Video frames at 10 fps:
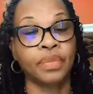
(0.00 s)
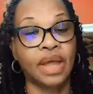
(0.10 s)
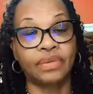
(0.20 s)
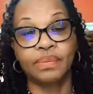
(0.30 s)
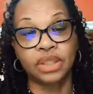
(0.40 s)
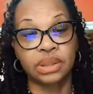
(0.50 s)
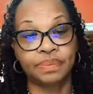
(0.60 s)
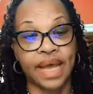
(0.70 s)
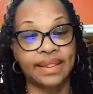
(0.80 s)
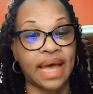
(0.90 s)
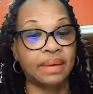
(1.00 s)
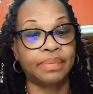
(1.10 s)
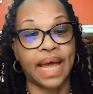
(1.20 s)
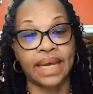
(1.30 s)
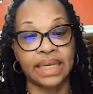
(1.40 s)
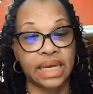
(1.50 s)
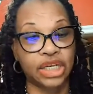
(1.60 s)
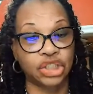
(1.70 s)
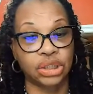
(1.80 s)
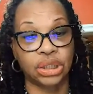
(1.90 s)
you have to multiply that by the
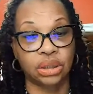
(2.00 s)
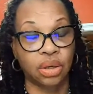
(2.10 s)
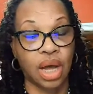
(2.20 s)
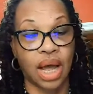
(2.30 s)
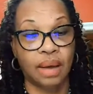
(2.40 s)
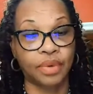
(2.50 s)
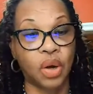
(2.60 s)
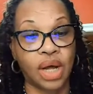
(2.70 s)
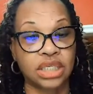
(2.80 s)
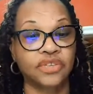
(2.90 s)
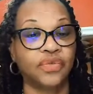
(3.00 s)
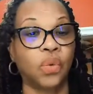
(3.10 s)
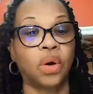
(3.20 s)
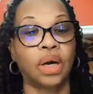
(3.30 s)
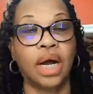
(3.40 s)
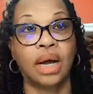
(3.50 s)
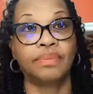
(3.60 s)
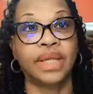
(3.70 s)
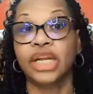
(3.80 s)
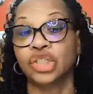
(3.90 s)
additional cost for
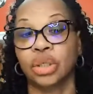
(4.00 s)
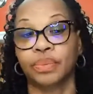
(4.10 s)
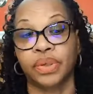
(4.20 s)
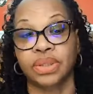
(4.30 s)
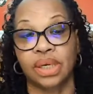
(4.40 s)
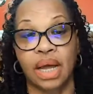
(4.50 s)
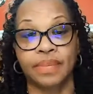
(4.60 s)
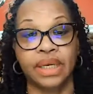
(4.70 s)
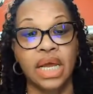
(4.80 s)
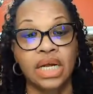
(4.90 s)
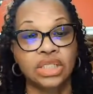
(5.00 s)
the additional person coming.